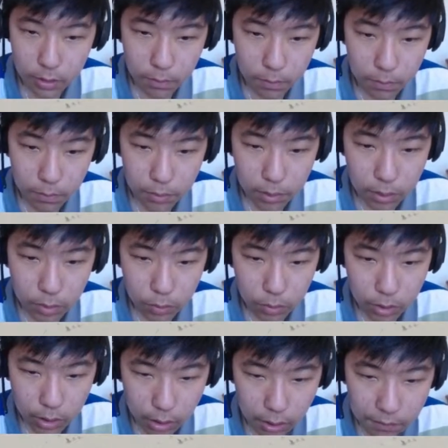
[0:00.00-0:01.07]
But we
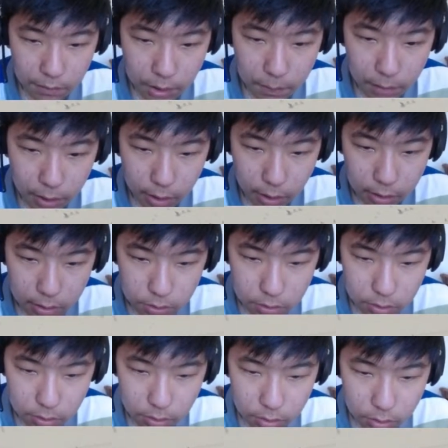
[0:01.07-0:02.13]
don't have any
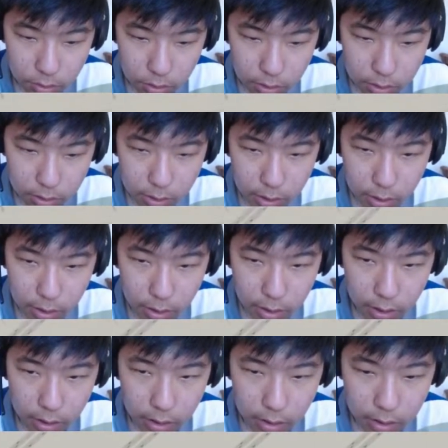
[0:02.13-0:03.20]
parks, so let's get
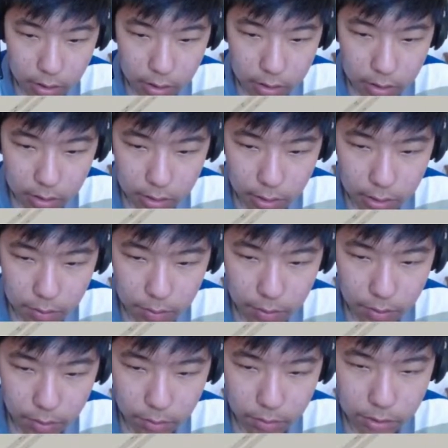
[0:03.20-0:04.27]
that's a large
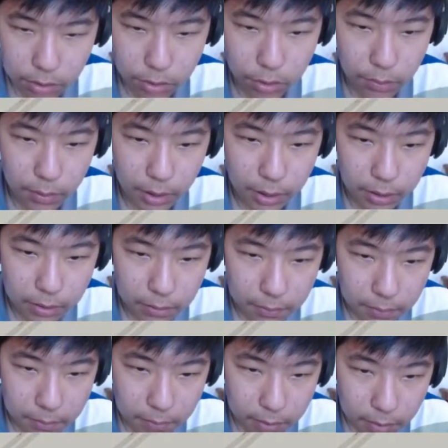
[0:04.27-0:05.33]
playground. Where's the dog park?
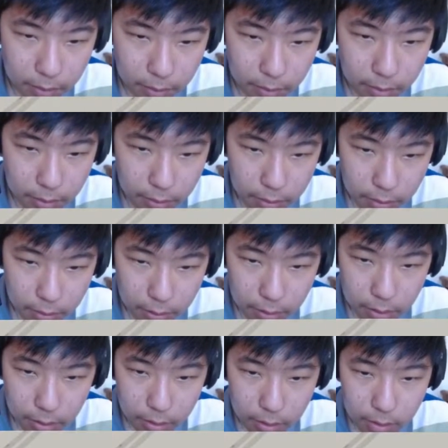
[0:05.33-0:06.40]

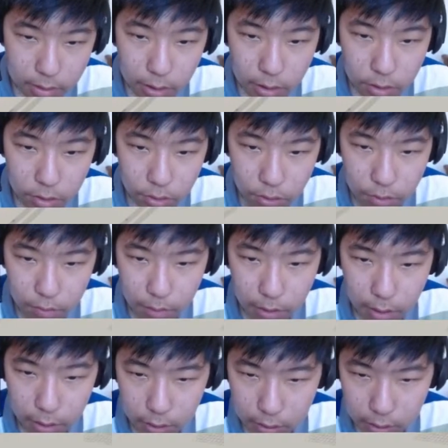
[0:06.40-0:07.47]
Let's get the dog
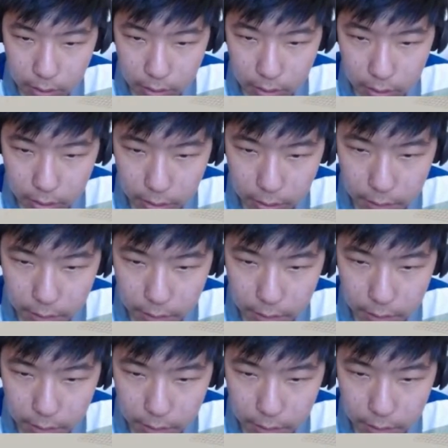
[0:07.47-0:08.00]
park in here.